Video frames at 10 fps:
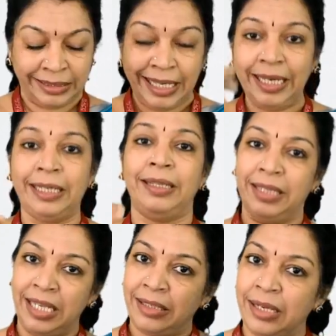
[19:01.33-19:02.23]
Then
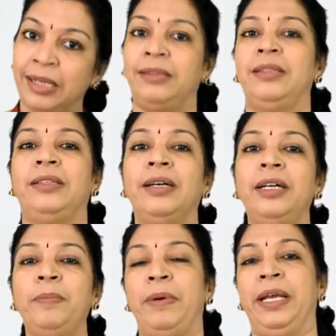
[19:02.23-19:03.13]
the
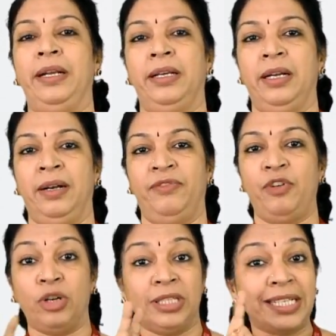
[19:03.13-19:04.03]
third paragraph
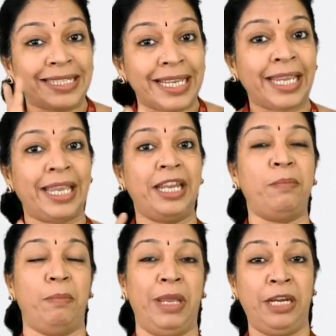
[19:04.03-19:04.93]
or the second
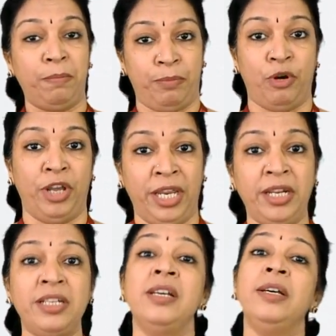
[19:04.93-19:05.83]
main
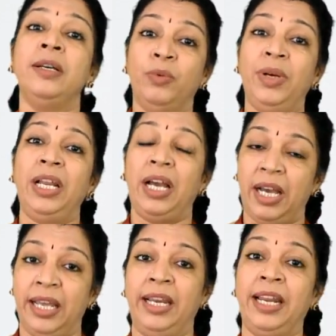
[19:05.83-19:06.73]
point will
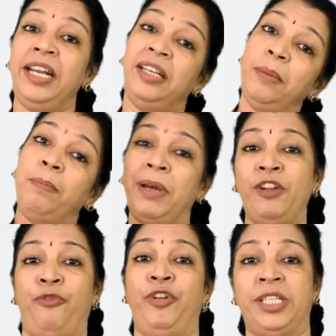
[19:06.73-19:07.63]
highlight the
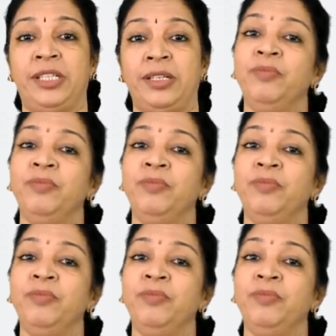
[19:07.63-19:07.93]
benefits.